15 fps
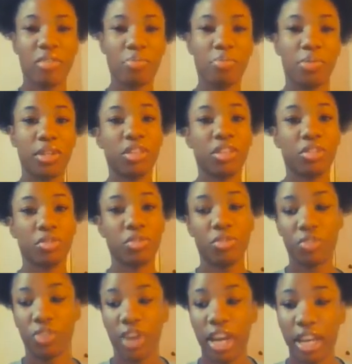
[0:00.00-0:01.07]
Monday through
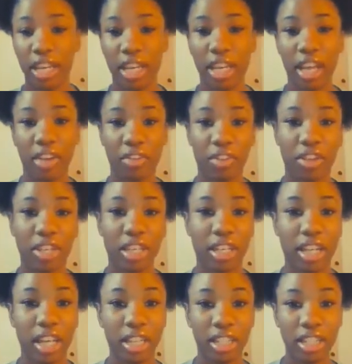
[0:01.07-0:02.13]
Friday, I've
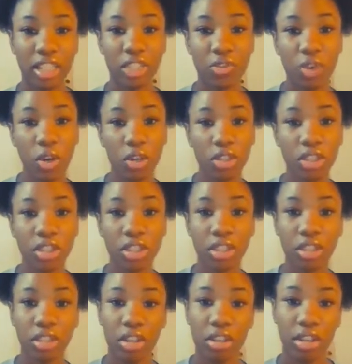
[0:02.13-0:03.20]
created like these
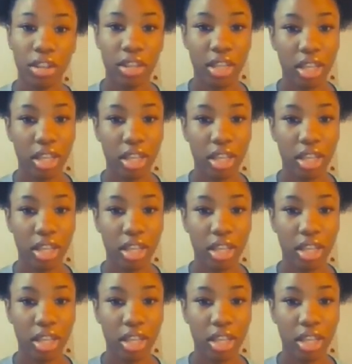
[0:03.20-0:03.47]
folders on